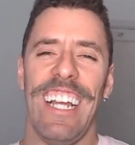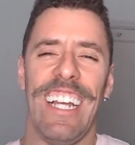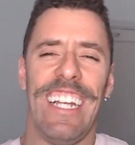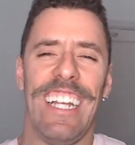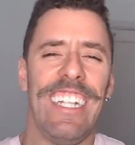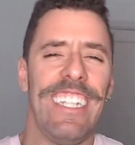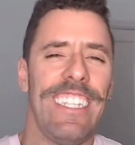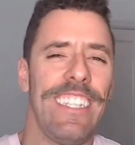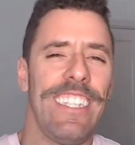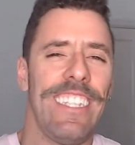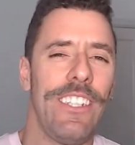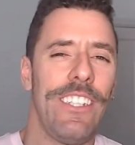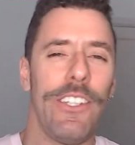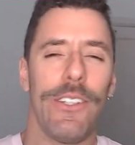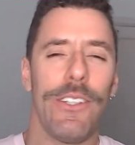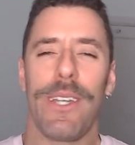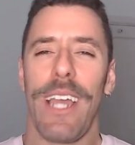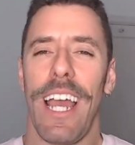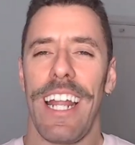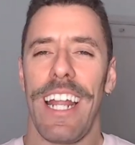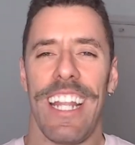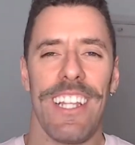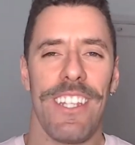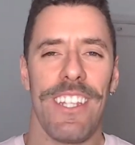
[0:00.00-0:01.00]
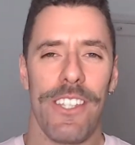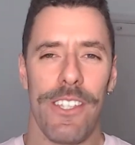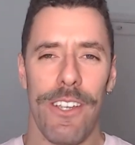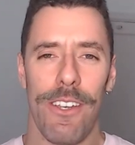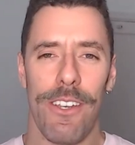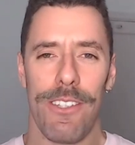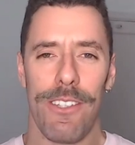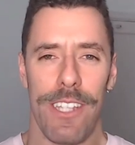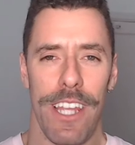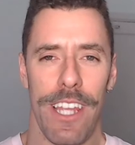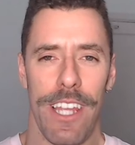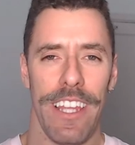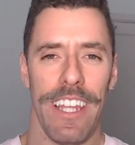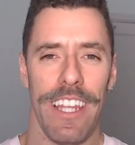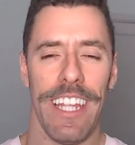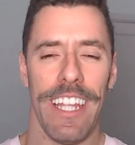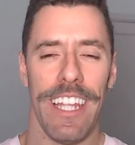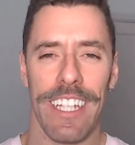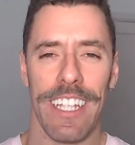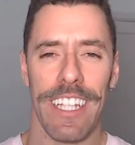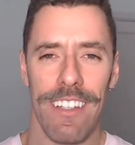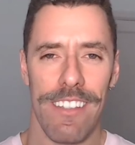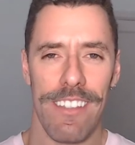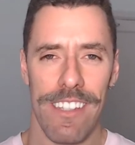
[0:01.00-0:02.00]
You can adjust the
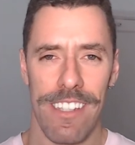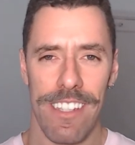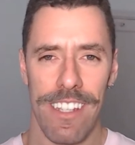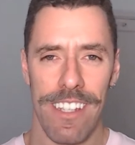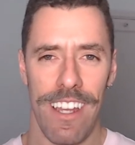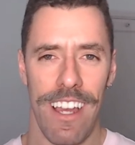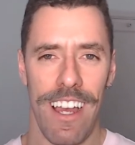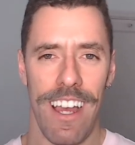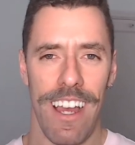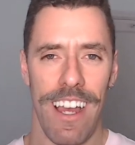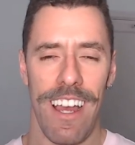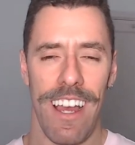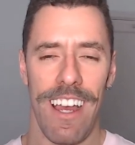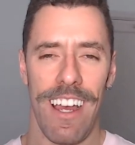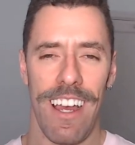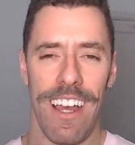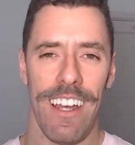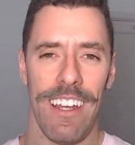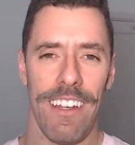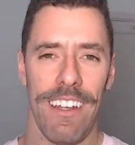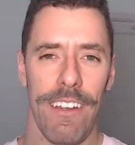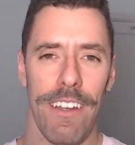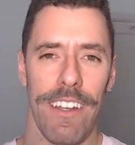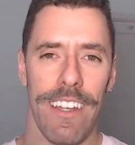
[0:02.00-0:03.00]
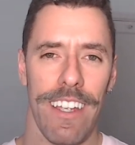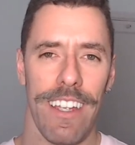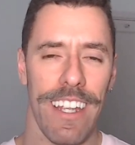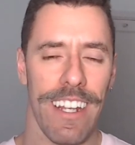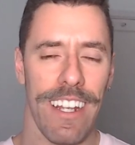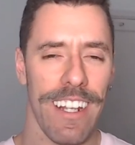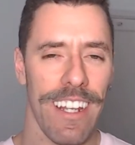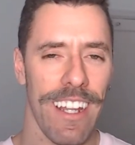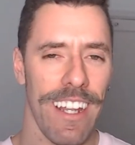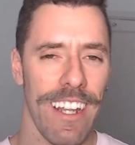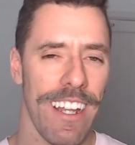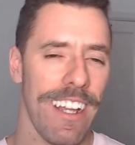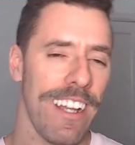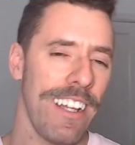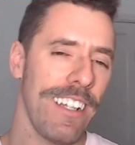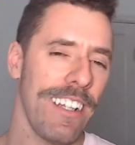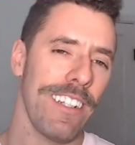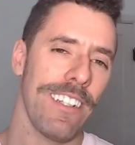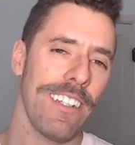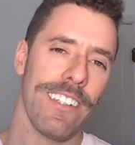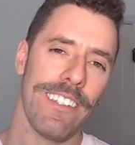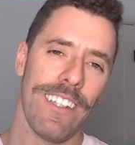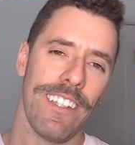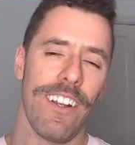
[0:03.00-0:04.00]
details
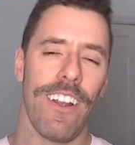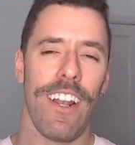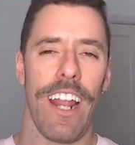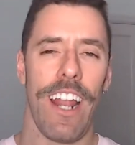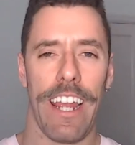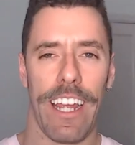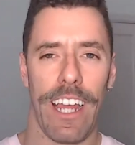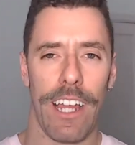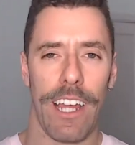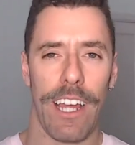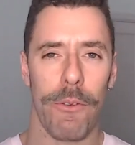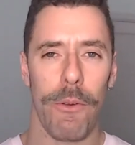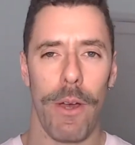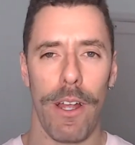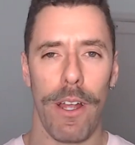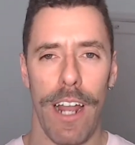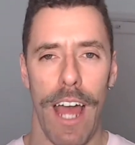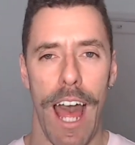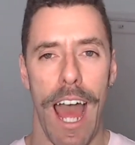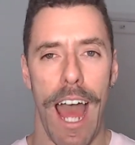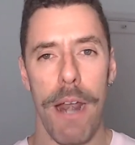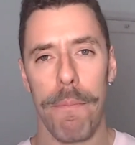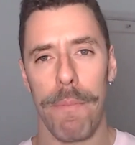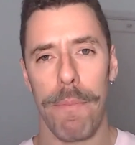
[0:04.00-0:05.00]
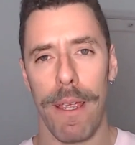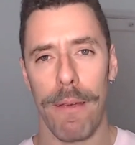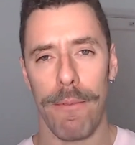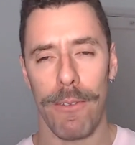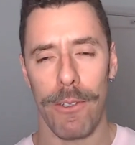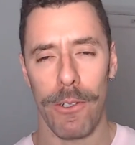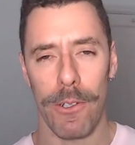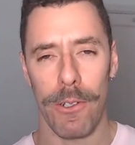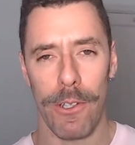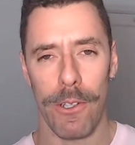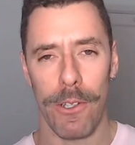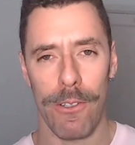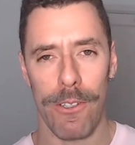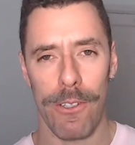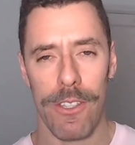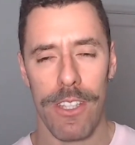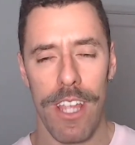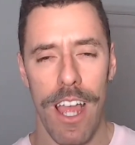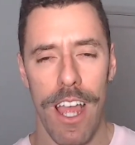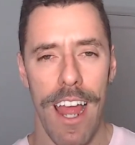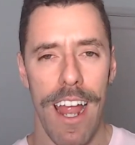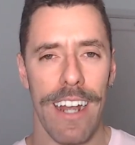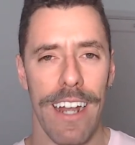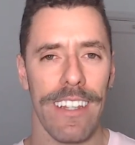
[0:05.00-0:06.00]
like at what RPM do you
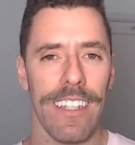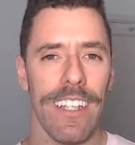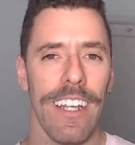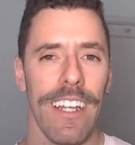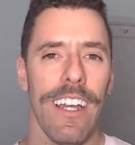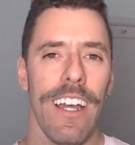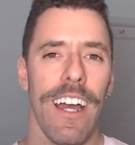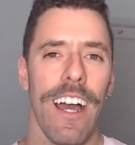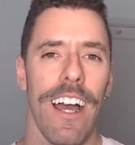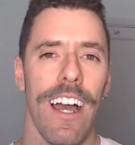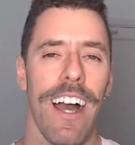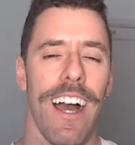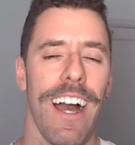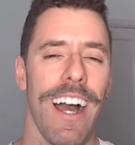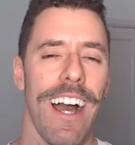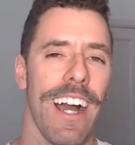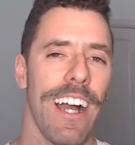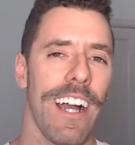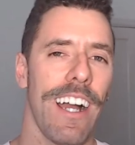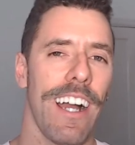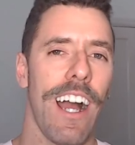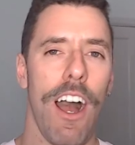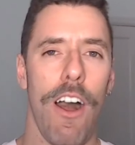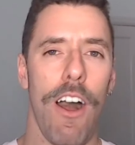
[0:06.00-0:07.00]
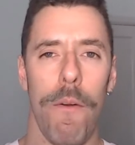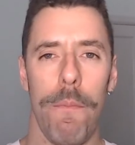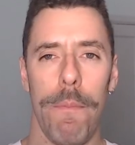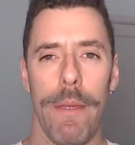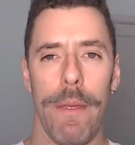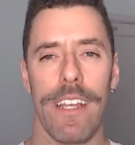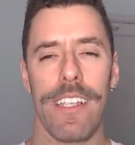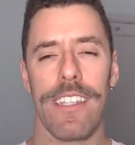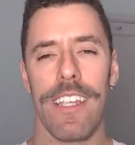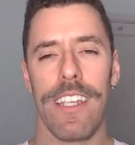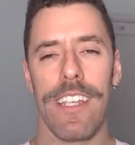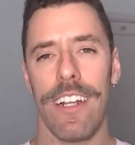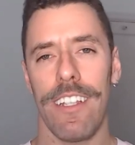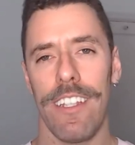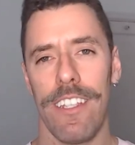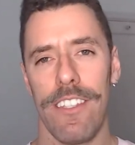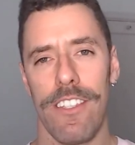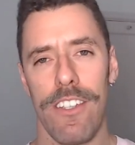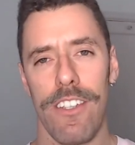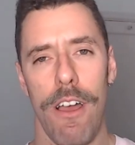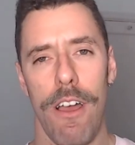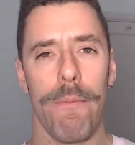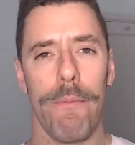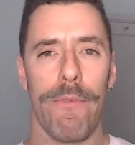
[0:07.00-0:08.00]
start, how big start the
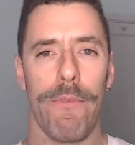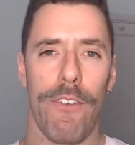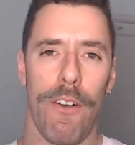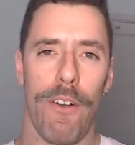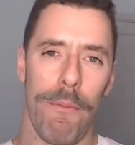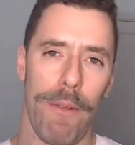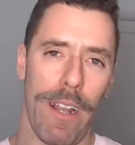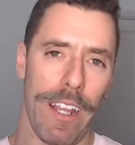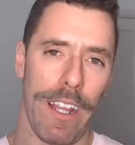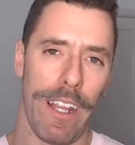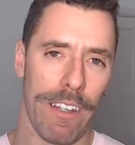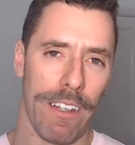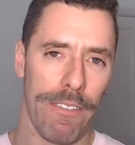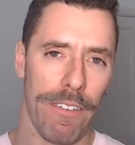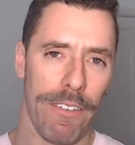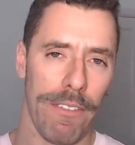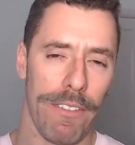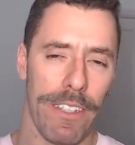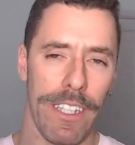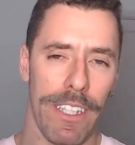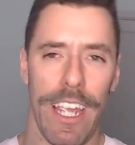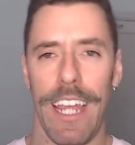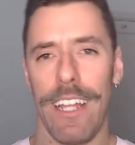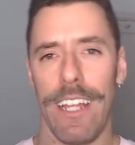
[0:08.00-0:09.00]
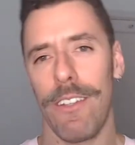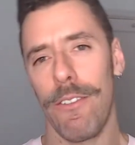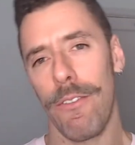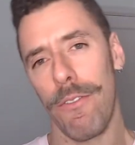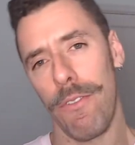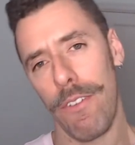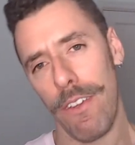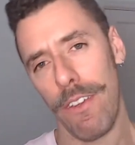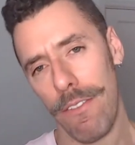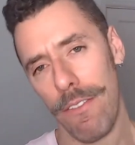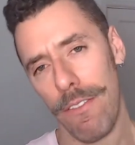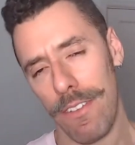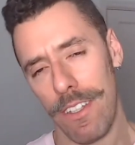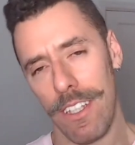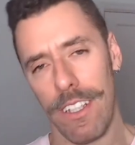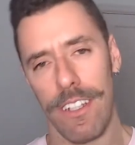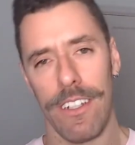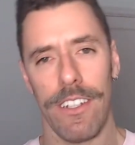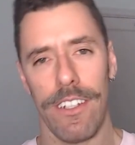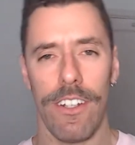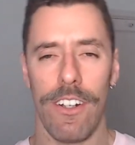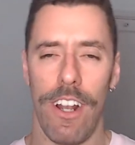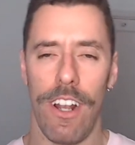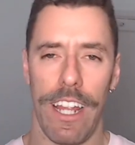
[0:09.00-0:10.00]
jump from like 58 to 50,
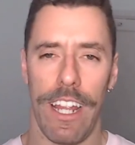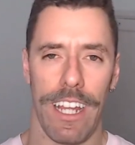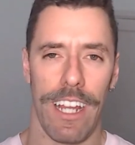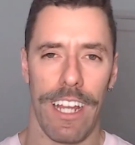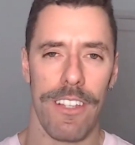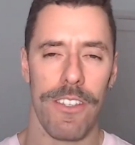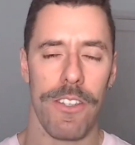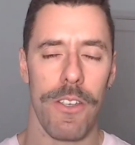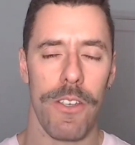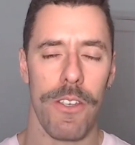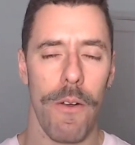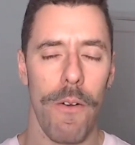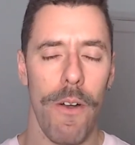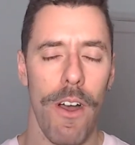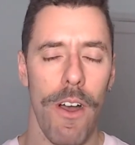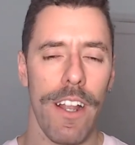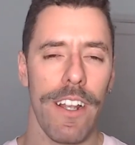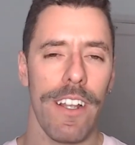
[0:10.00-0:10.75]
and so on.